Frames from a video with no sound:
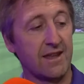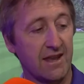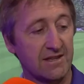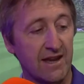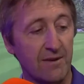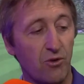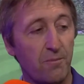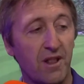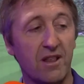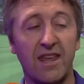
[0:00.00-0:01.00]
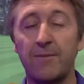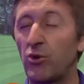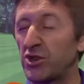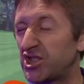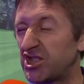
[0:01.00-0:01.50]
it's a little more bulky,
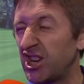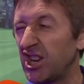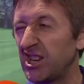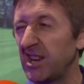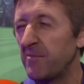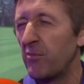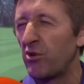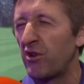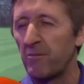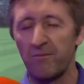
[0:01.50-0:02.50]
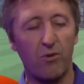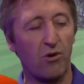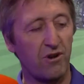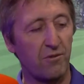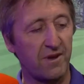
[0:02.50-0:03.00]
more sturdy, more
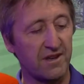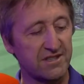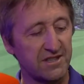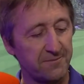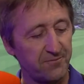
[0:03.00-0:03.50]
robust.